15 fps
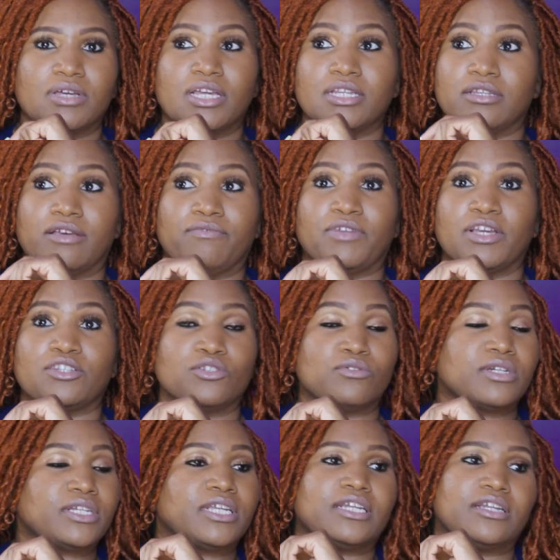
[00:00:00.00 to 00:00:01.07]
And if they're
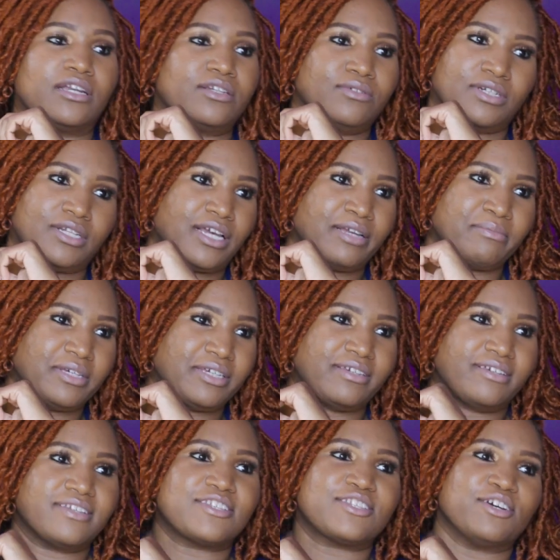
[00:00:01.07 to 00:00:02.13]
doing it, they're not doing it like
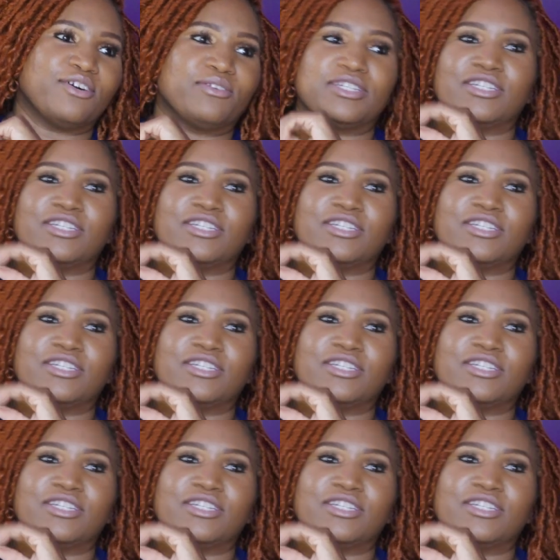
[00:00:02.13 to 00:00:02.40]
me. So it